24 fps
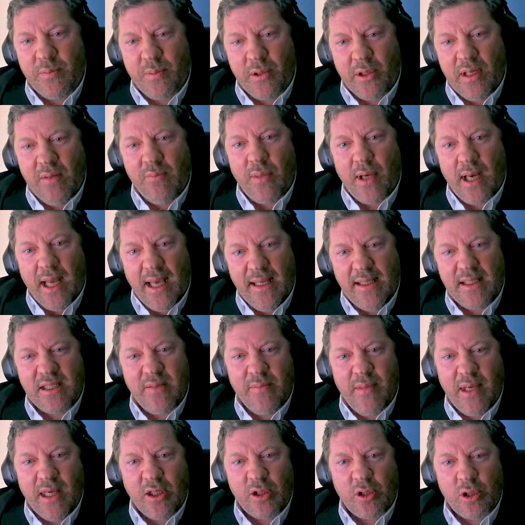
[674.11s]
put in place
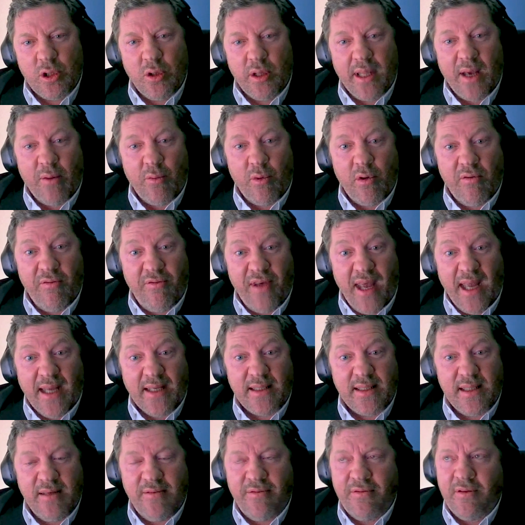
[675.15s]
to make sure that we're
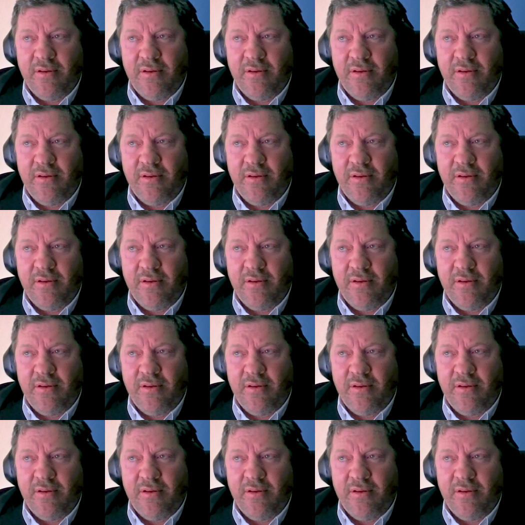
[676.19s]
effective.